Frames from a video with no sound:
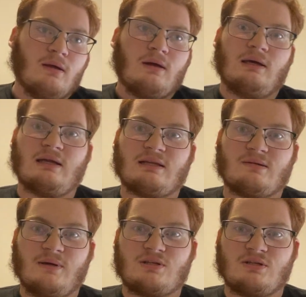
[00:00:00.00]
And not to
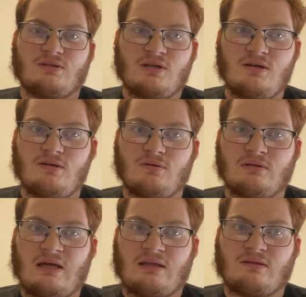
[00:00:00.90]
mention, two,
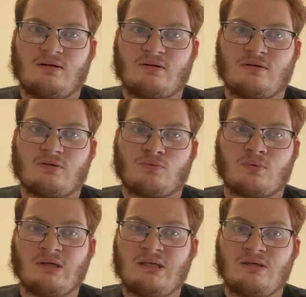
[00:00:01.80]
that their
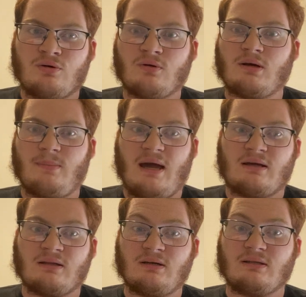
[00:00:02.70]
rookie
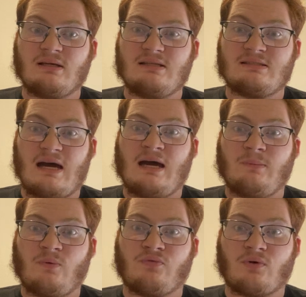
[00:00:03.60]
quarterback literally
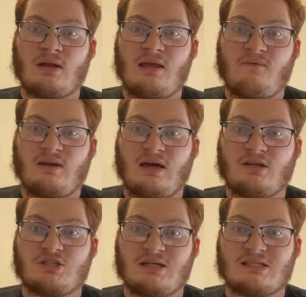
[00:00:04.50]
died before he even had
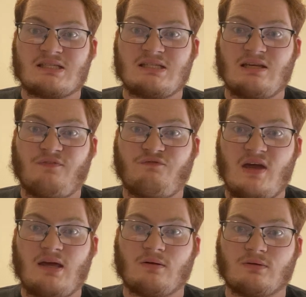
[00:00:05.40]
a chance to see the
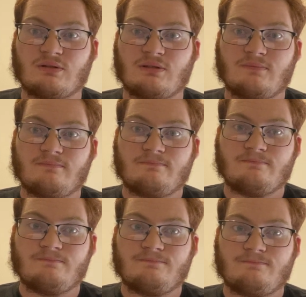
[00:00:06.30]
field.
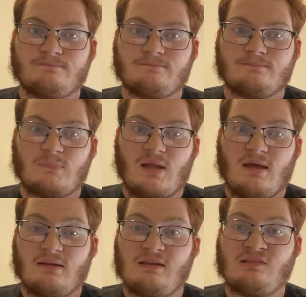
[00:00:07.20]

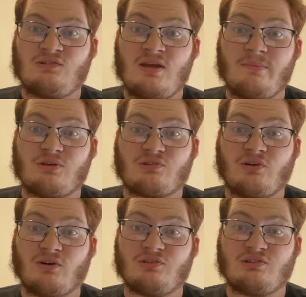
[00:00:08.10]
This team is
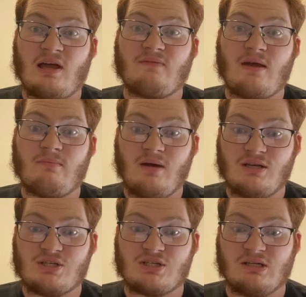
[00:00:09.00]
cursed, have I
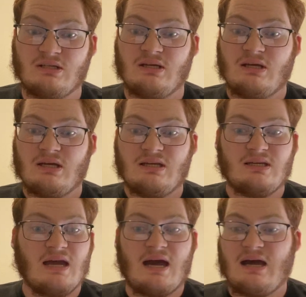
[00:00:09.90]
mentioned.
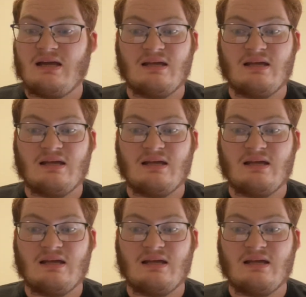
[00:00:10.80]
Yeah,